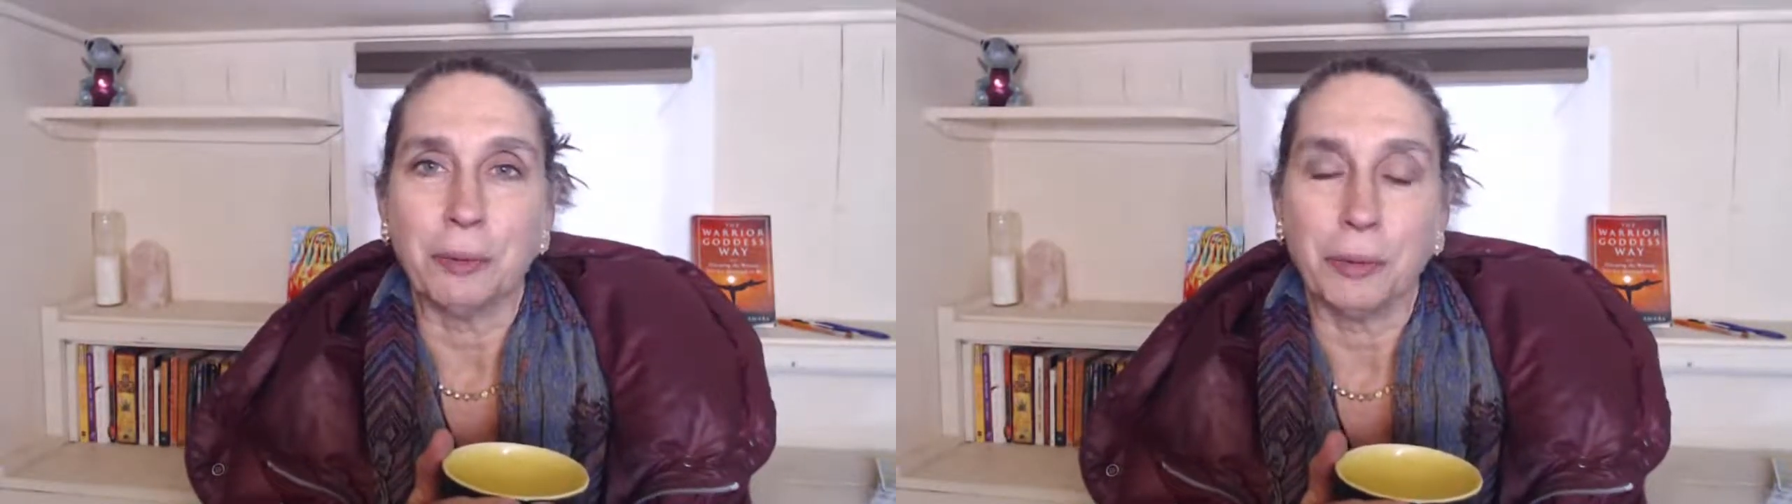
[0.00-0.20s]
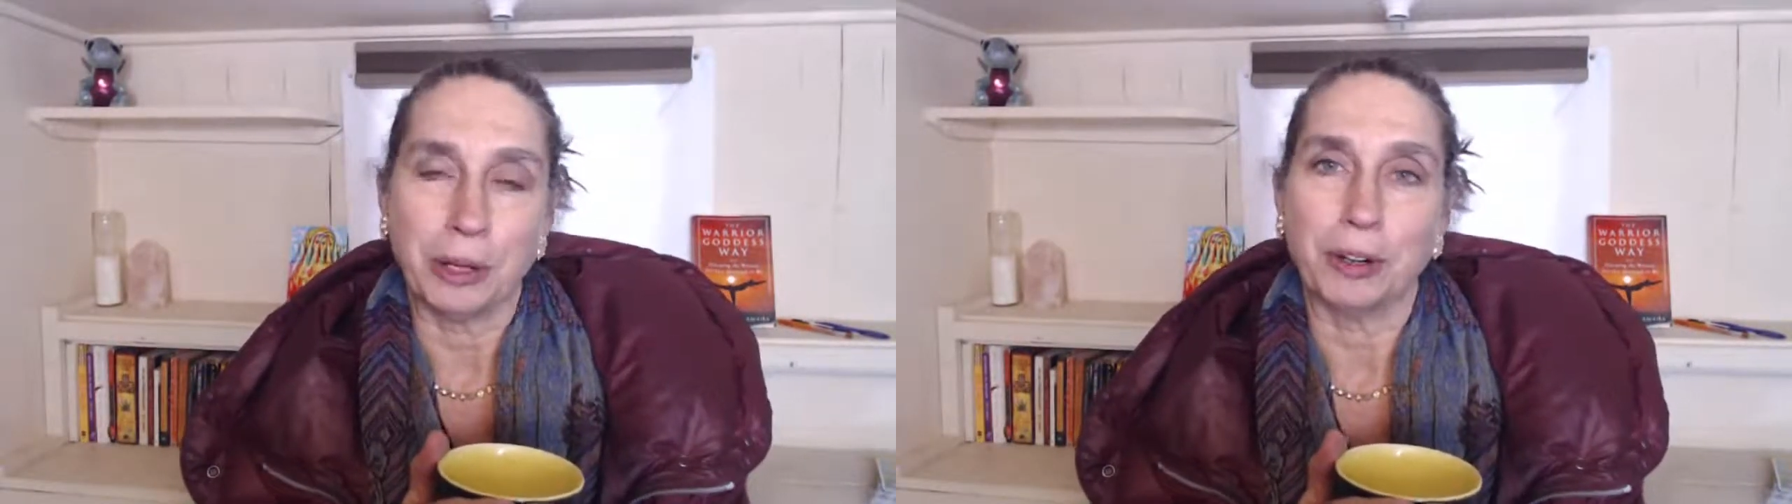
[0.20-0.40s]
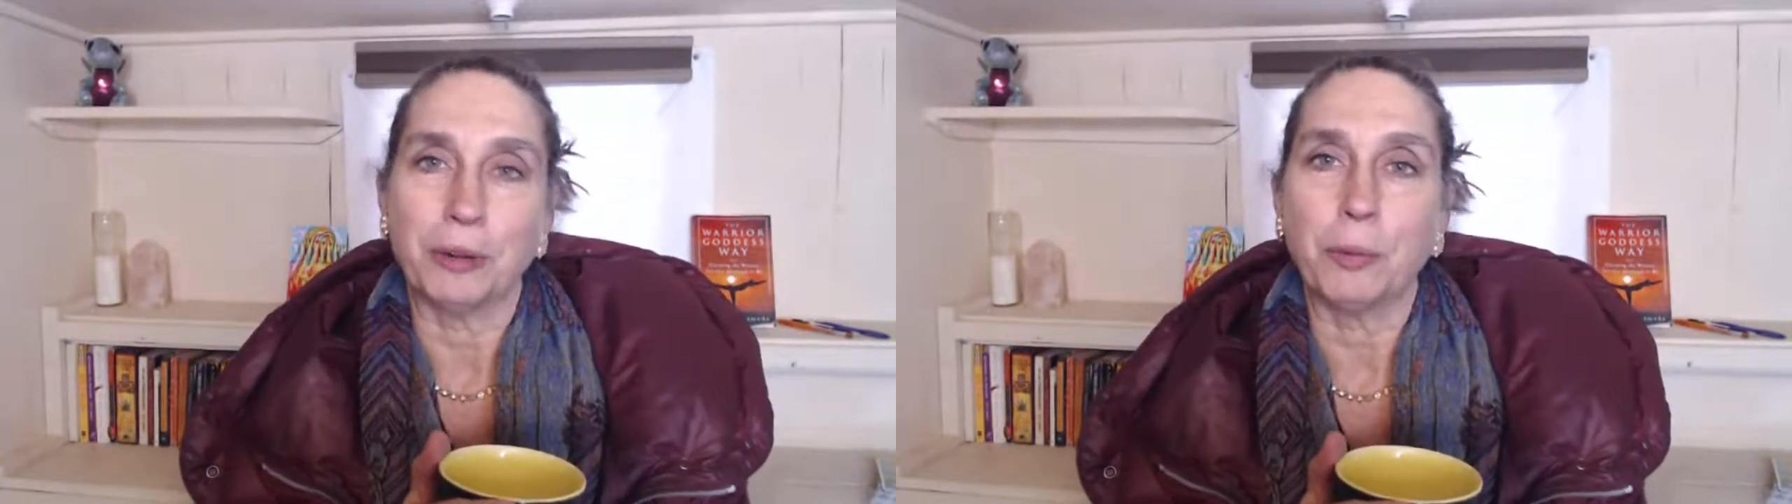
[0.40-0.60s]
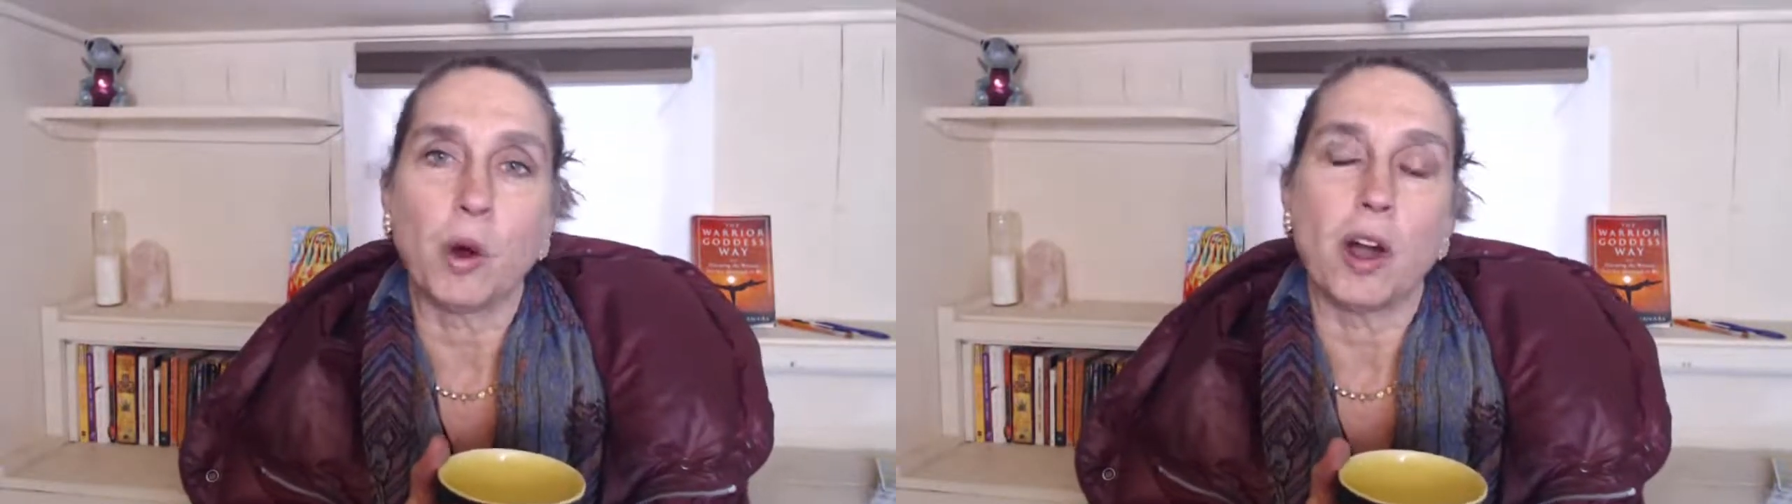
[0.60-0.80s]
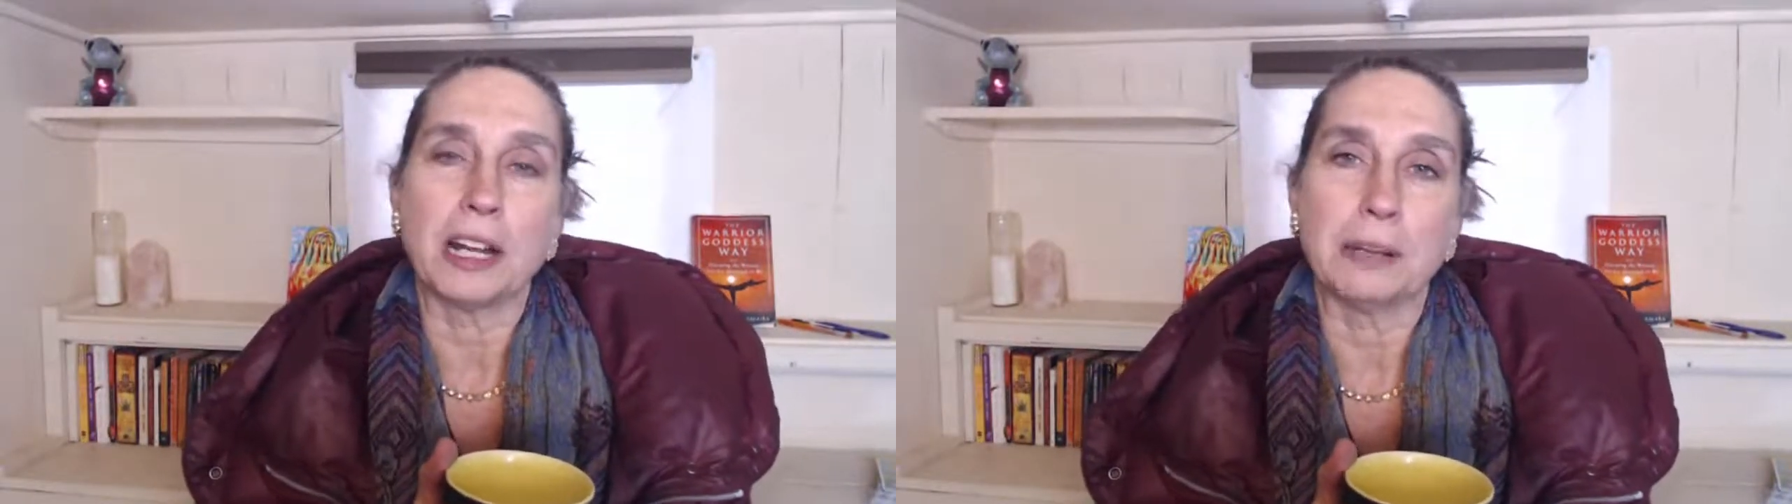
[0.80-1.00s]

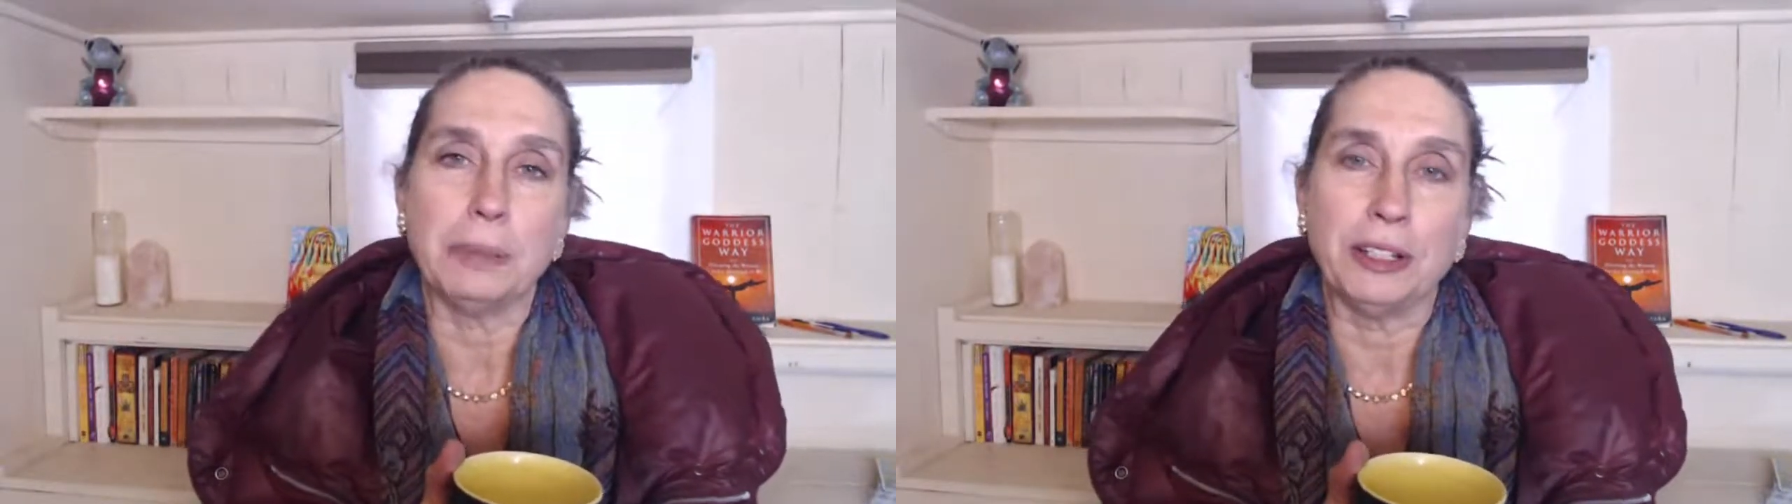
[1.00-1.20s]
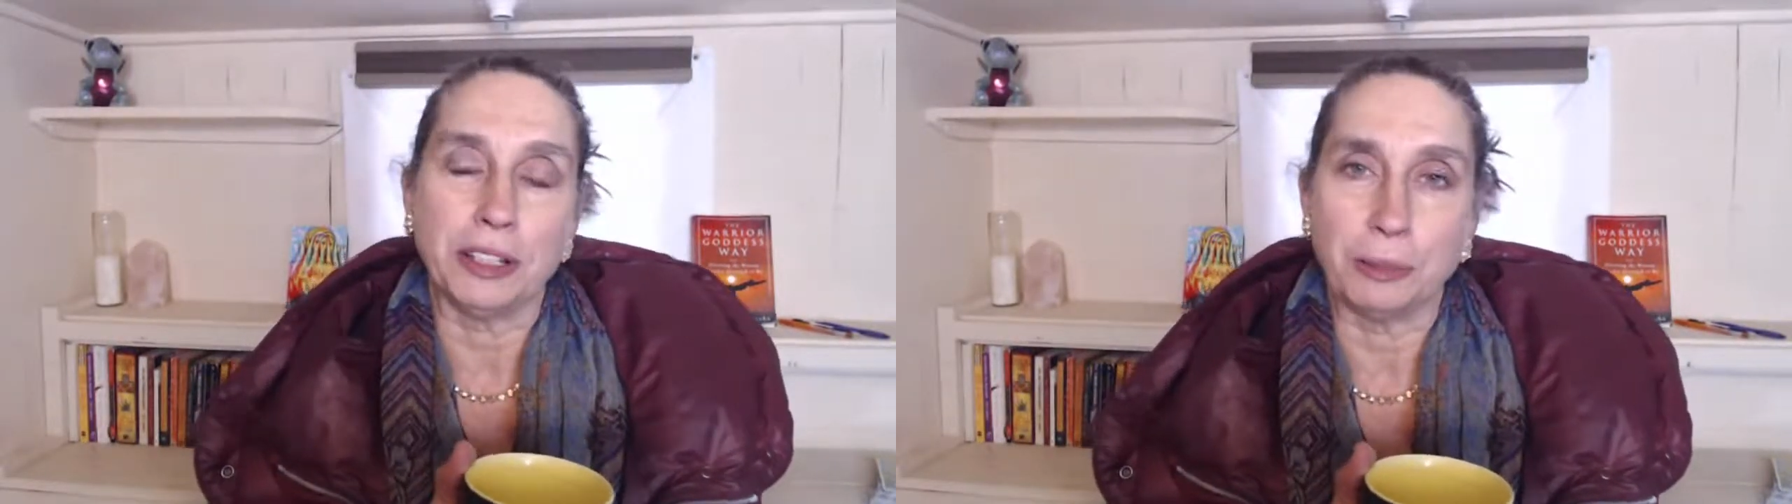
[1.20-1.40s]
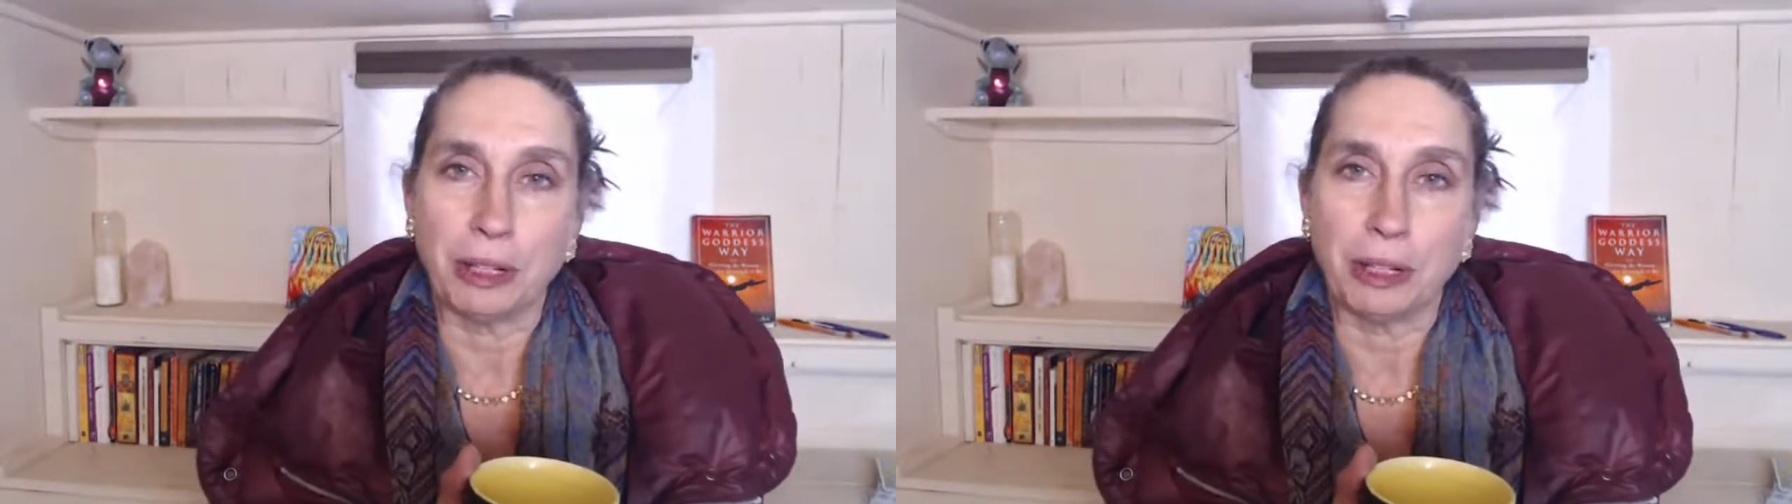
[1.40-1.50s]
We're all going to be good.